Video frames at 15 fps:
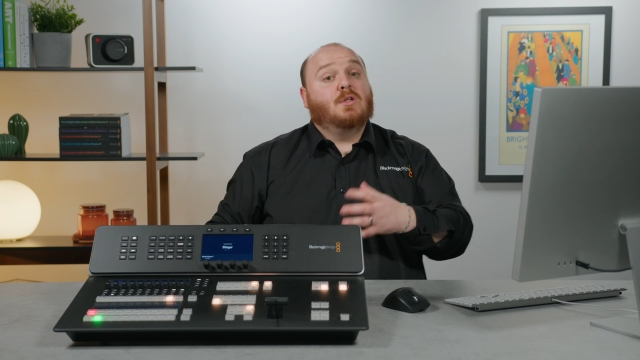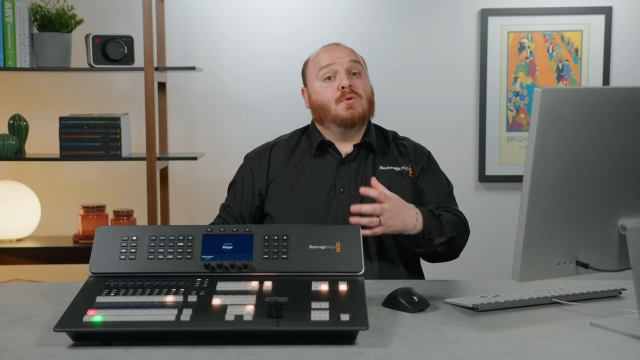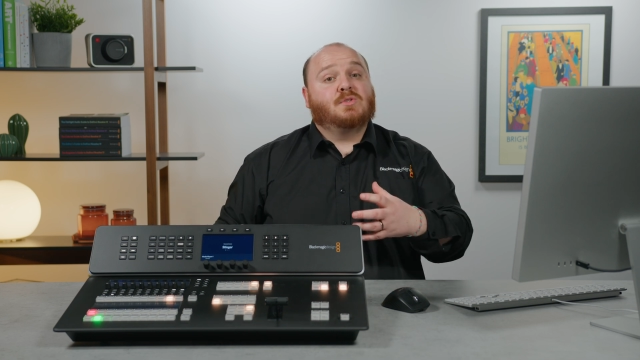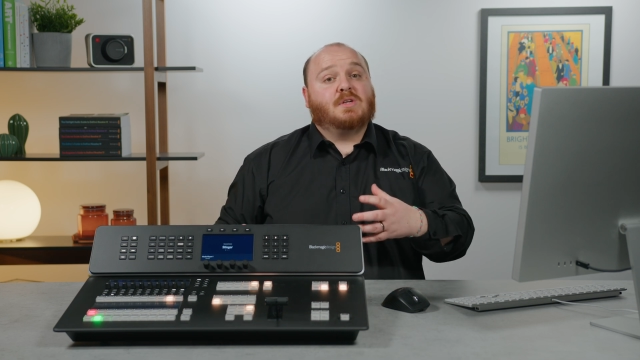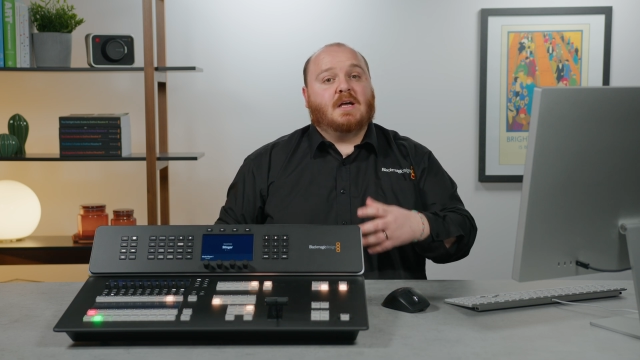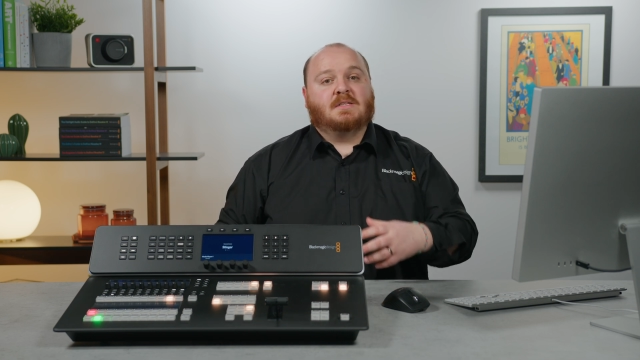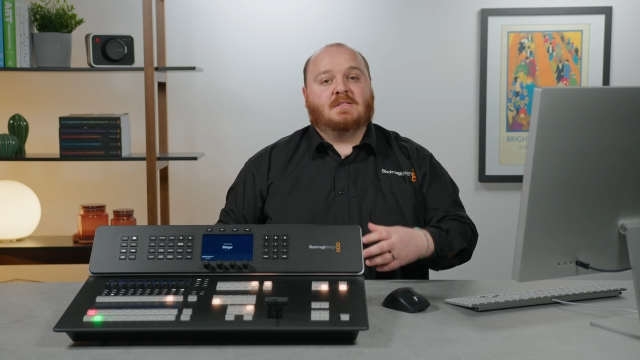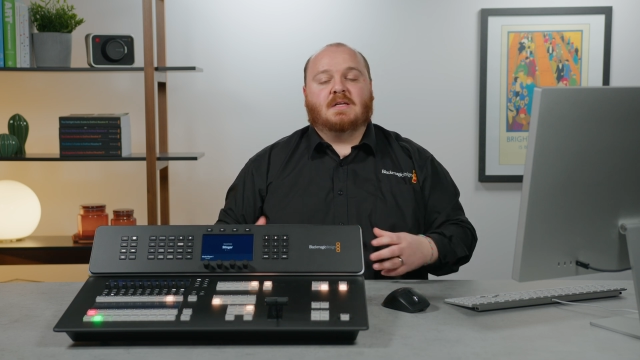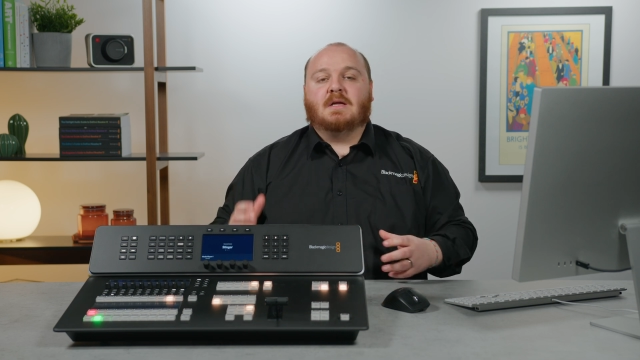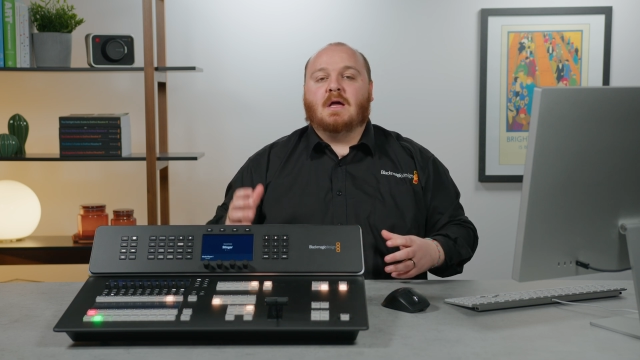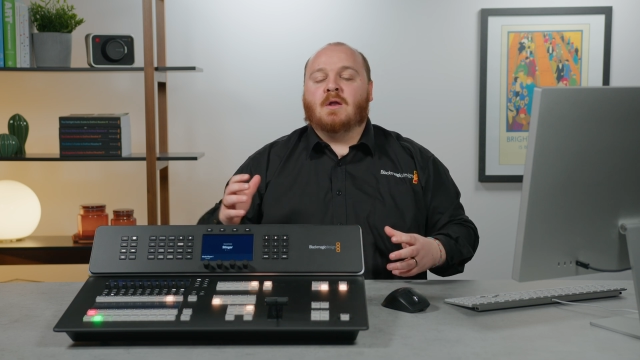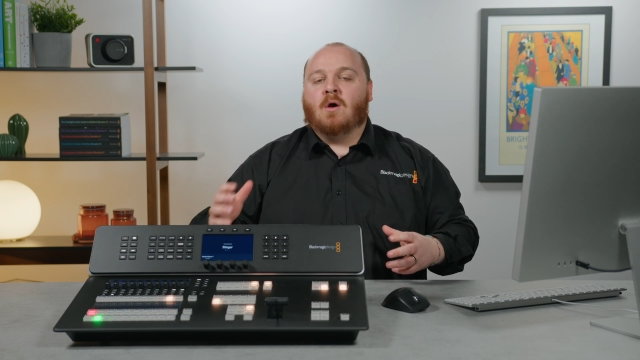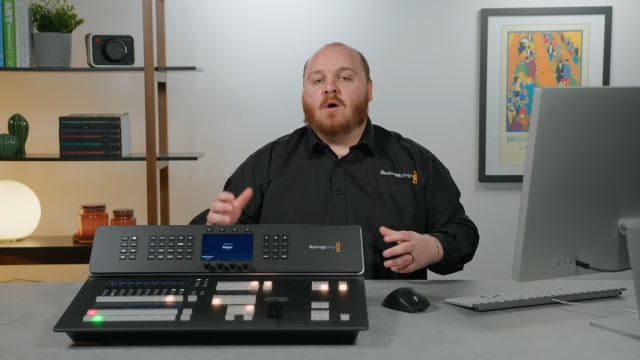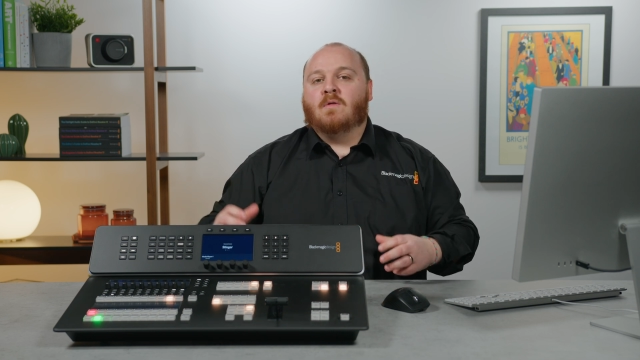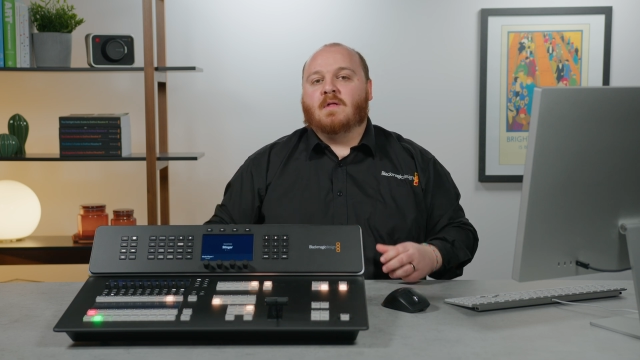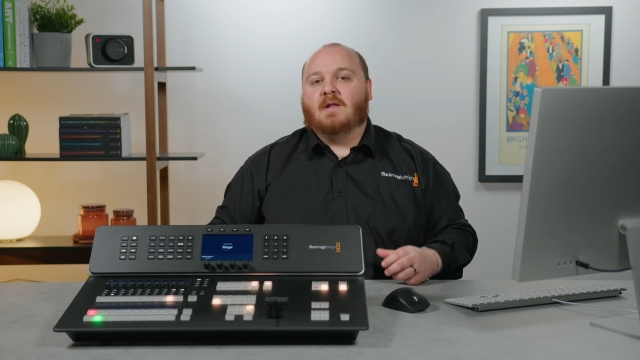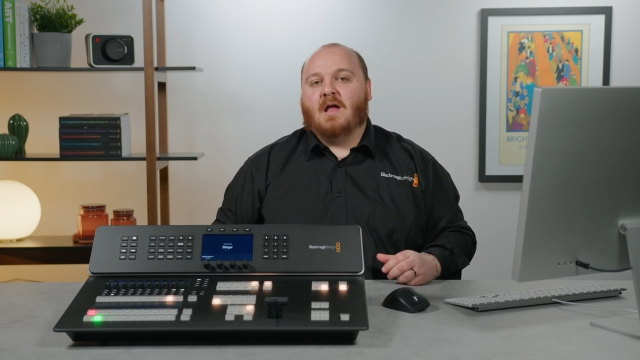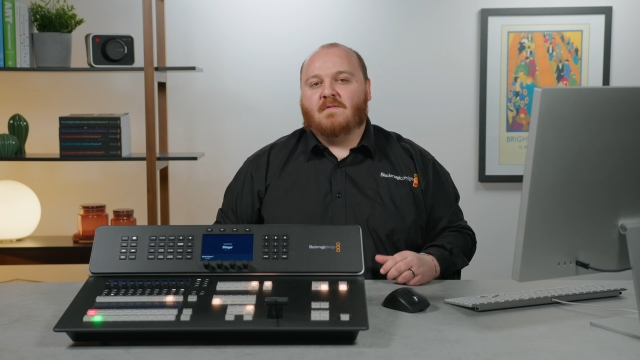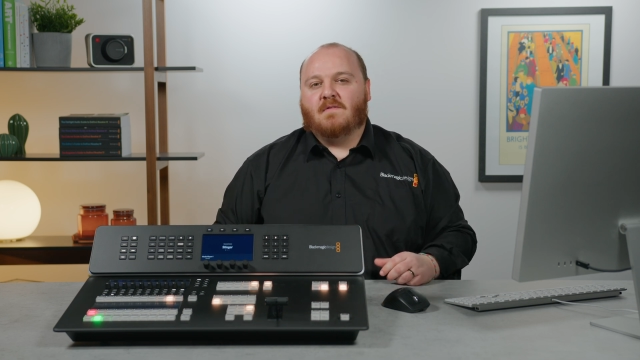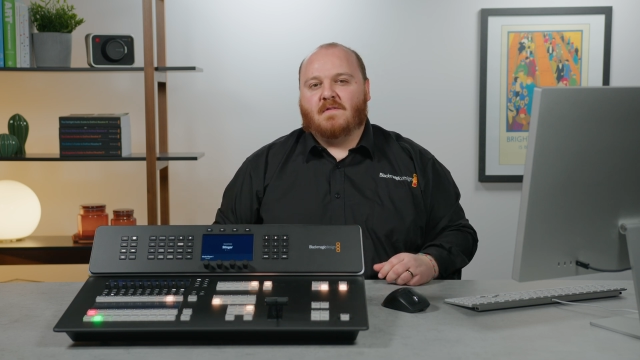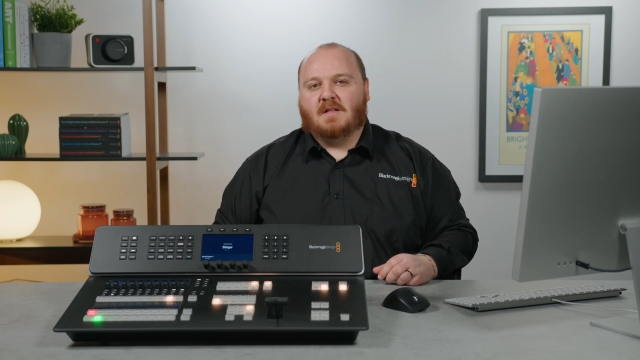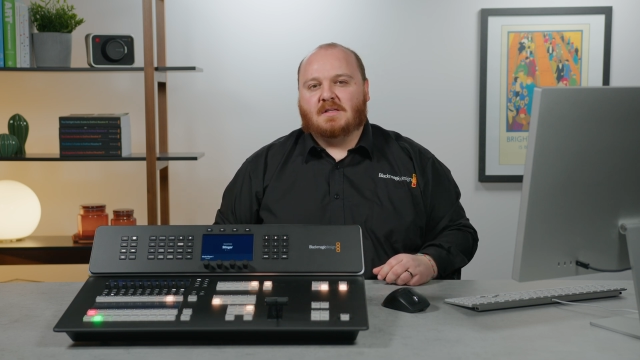newscasting and other
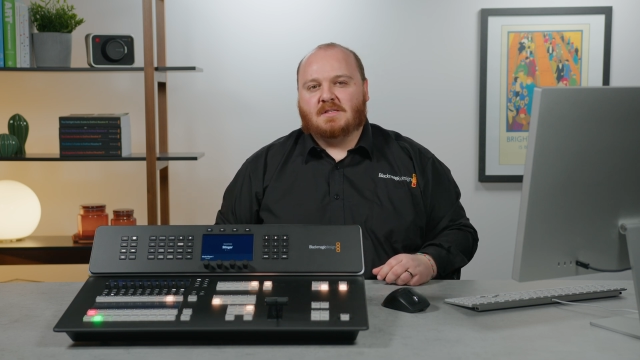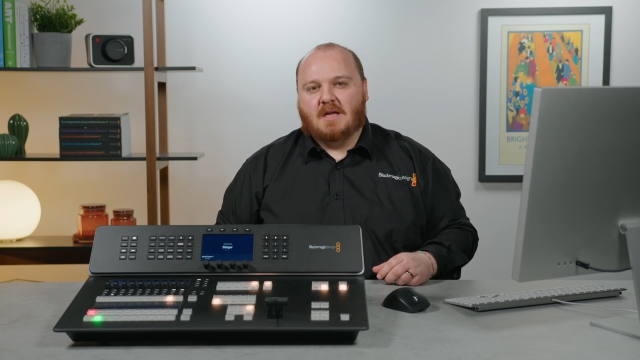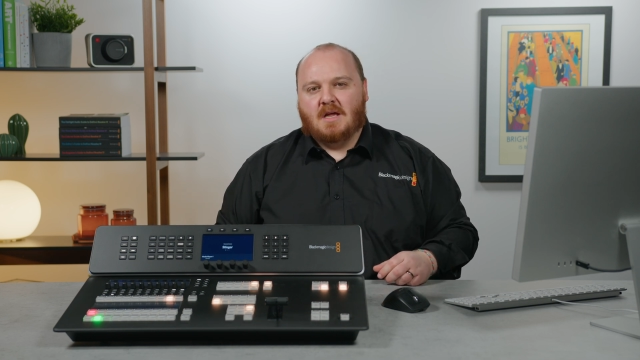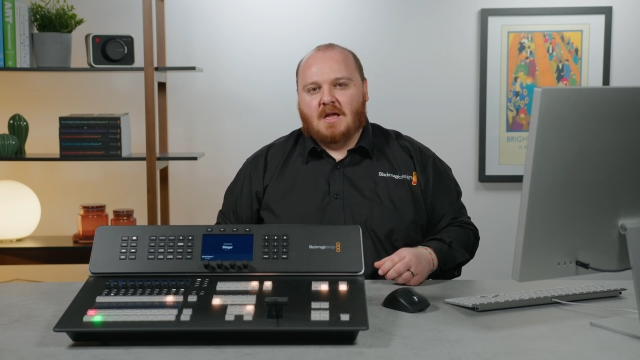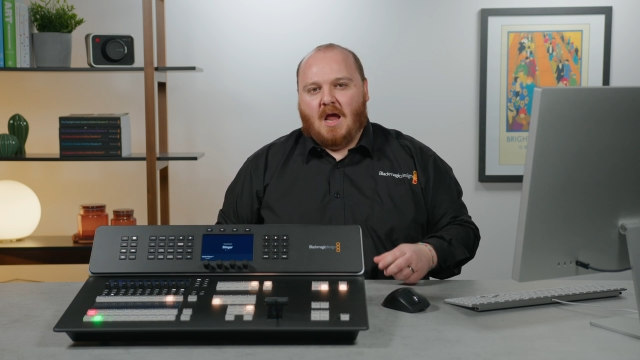live events